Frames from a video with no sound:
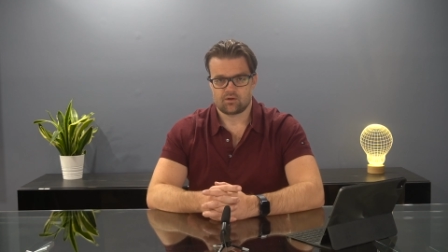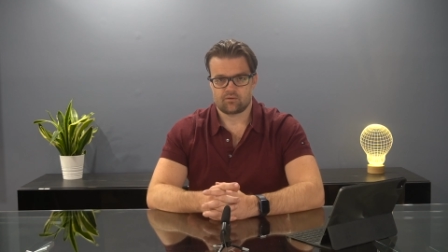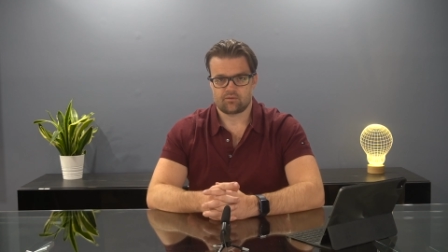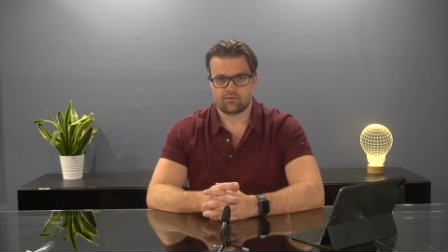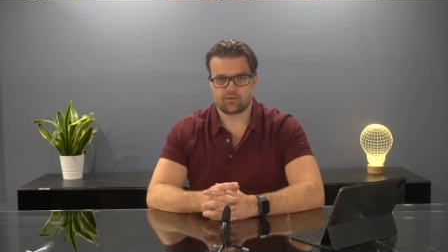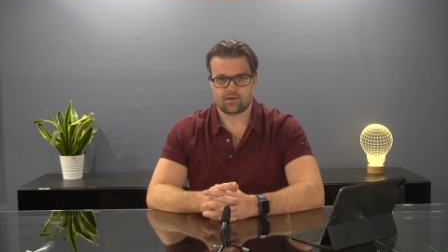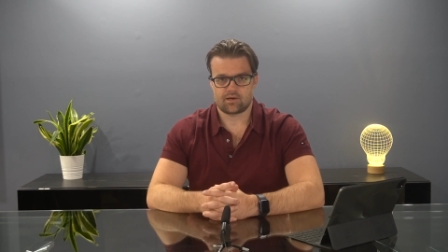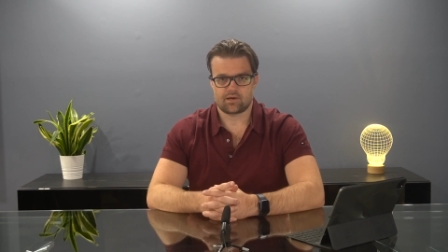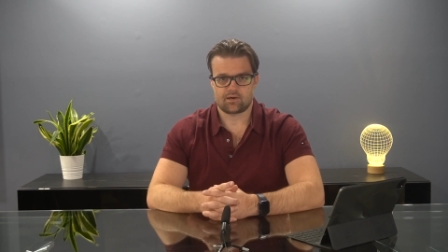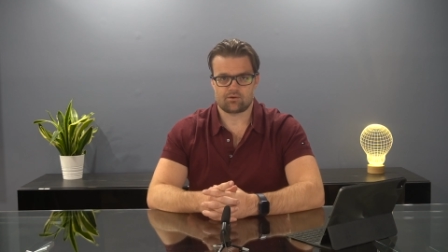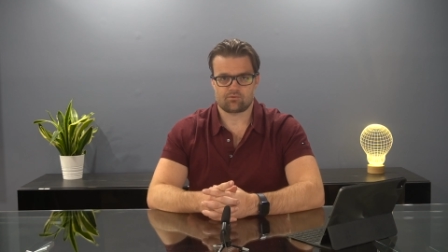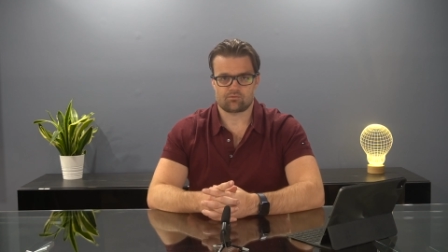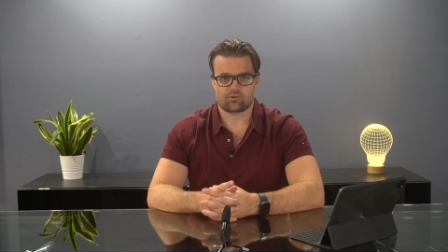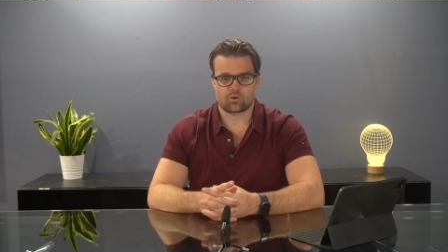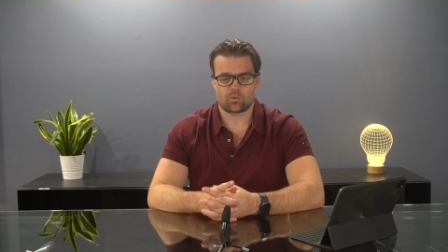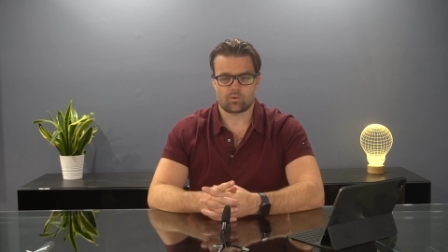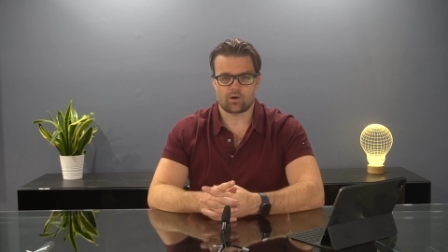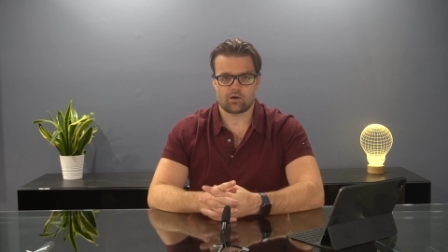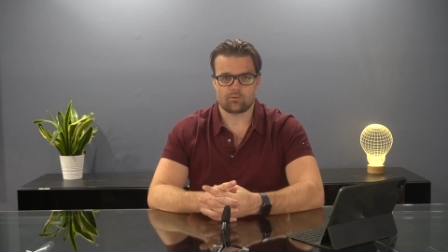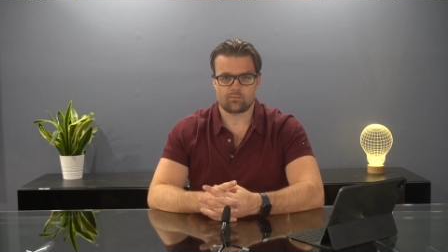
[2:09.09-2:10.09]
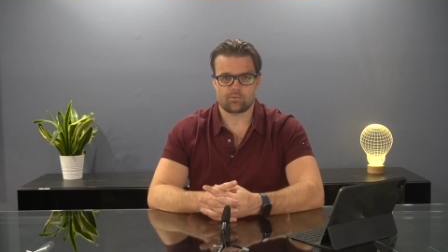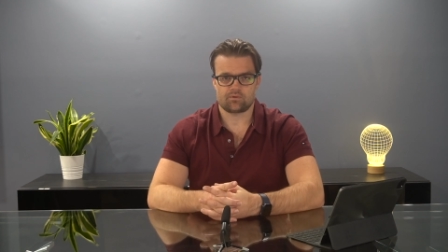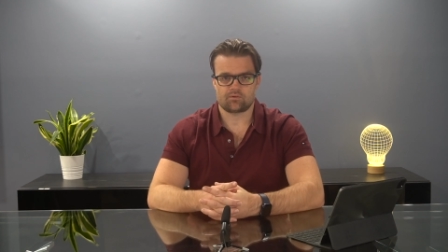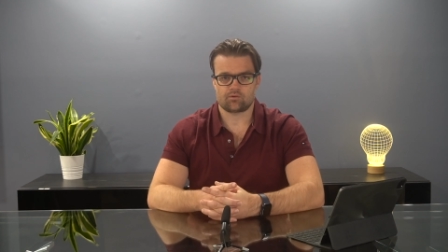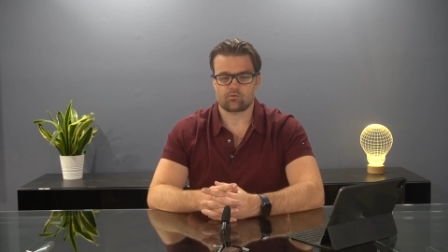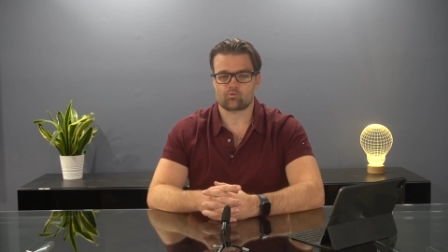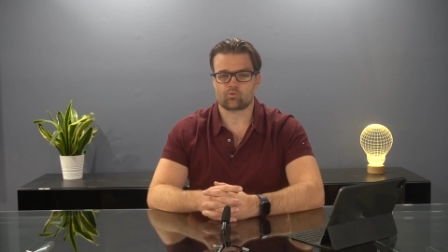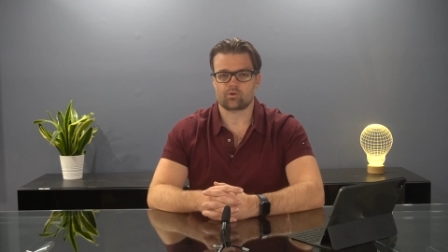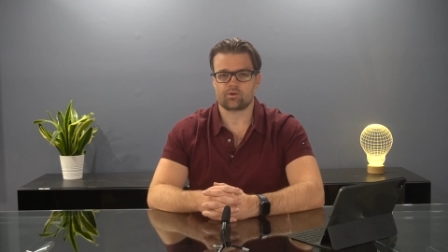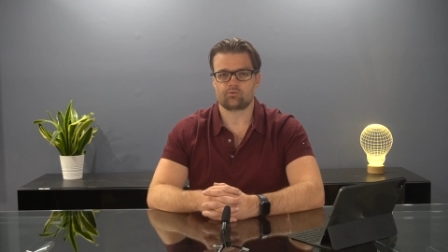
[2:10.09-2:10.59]
The requirements
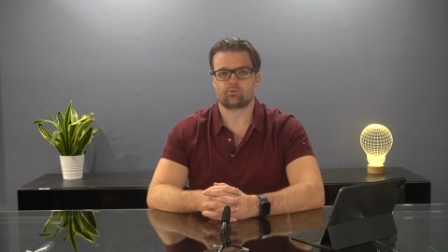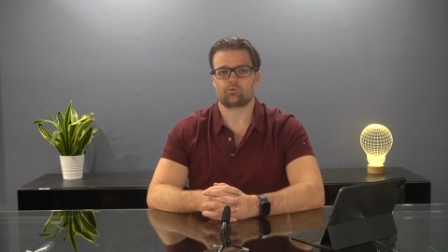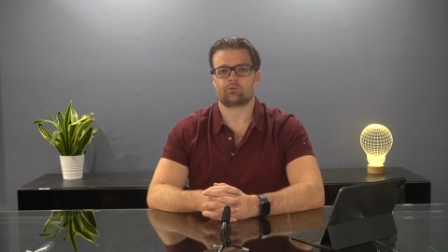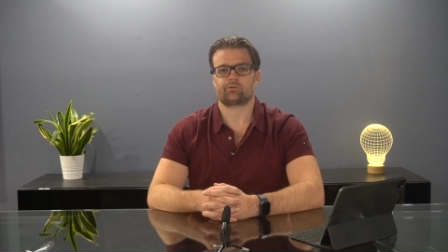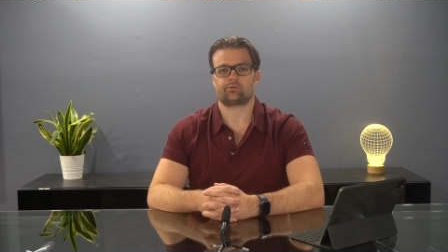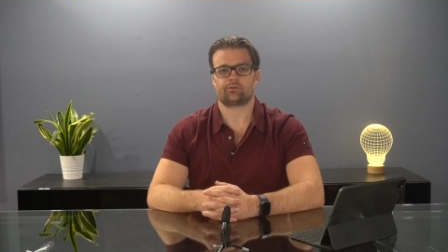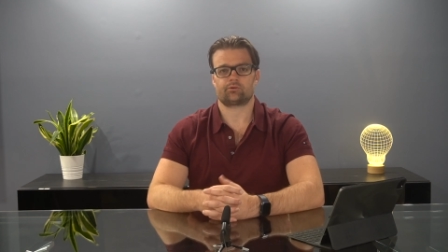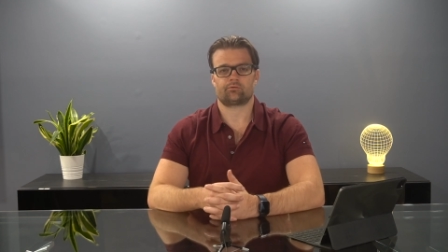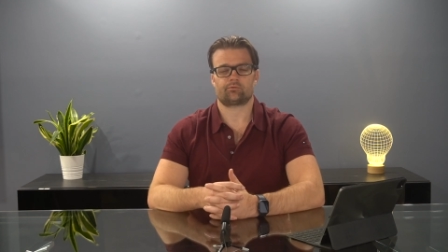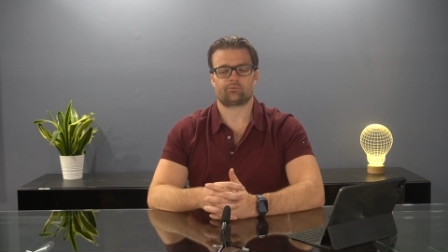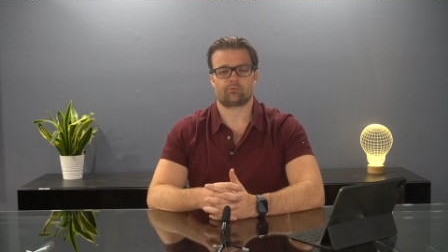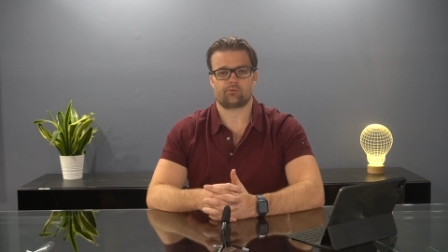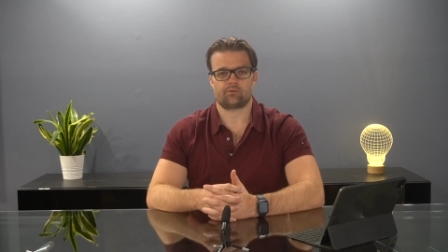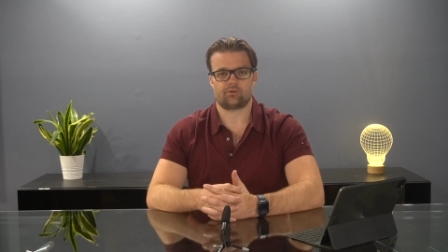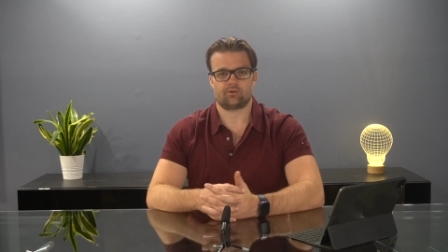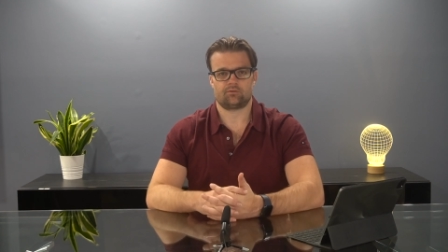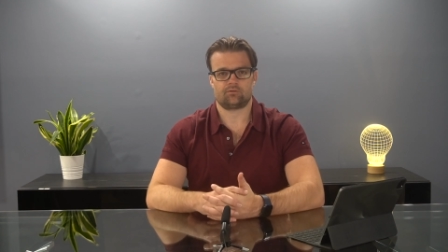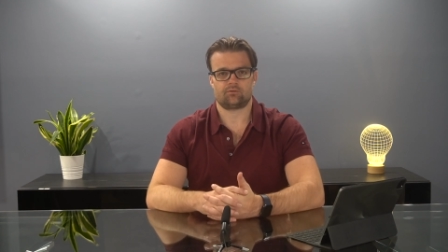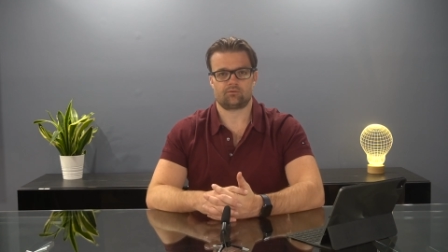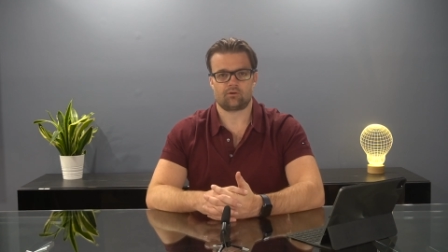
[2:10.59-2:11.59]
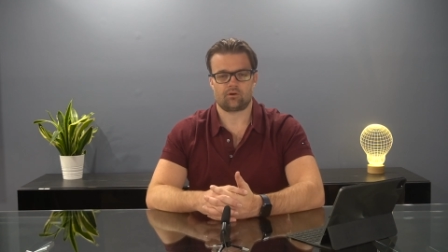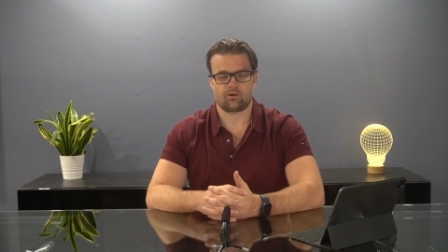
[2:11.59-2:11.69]
and resources for this